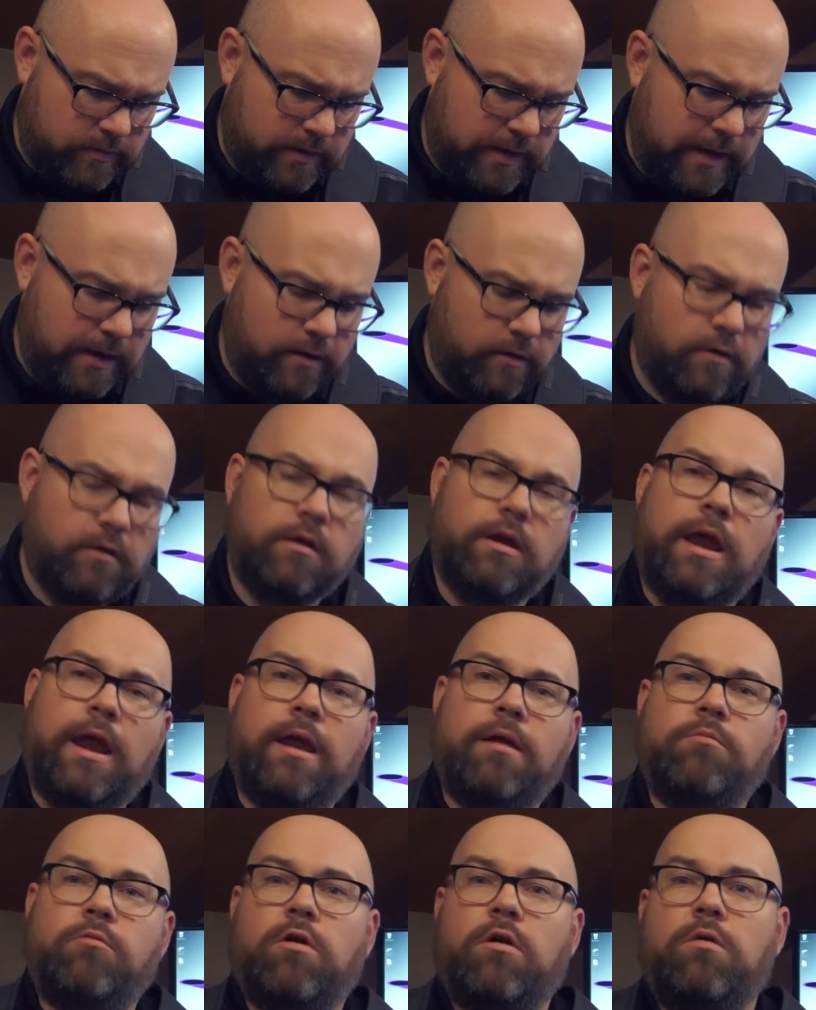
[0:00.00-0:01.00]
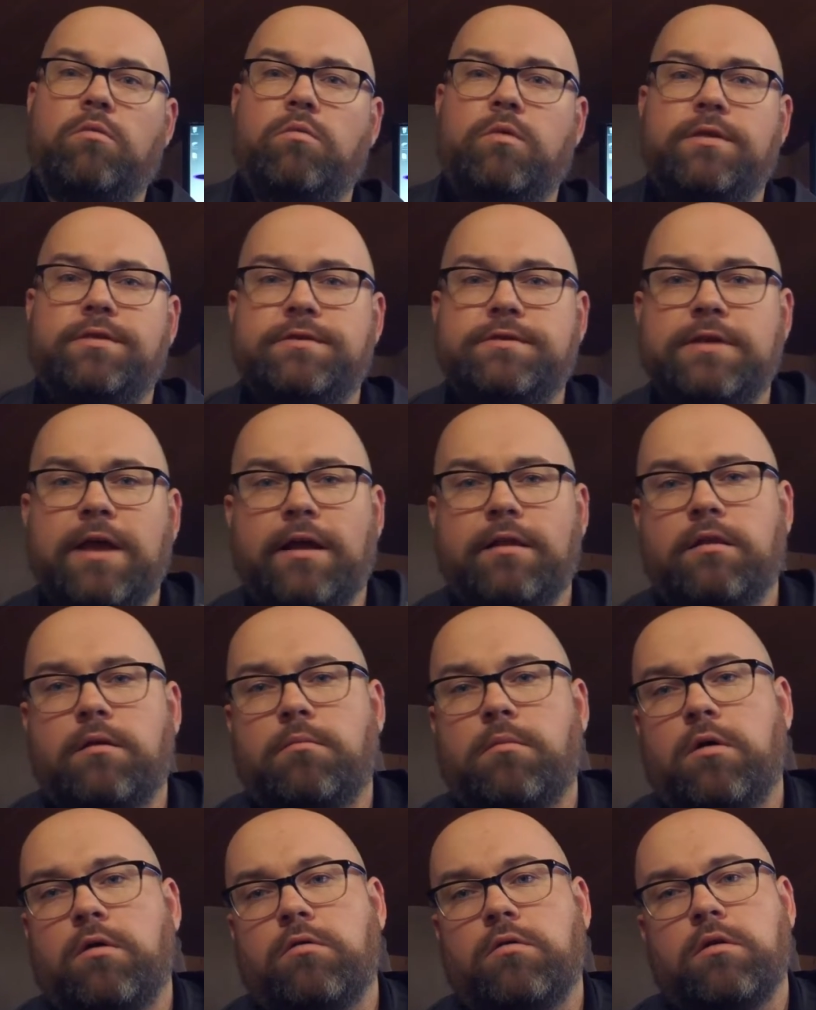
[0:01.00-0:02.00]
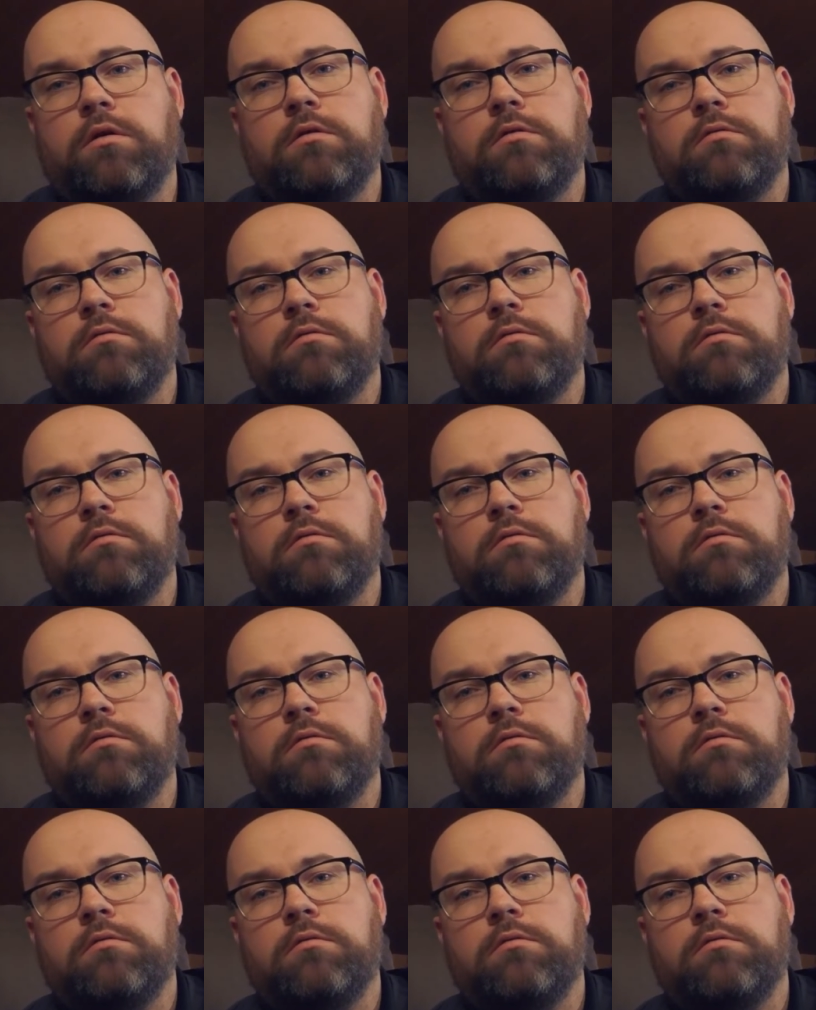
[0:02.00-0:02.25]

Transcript: get a camera with silent mode.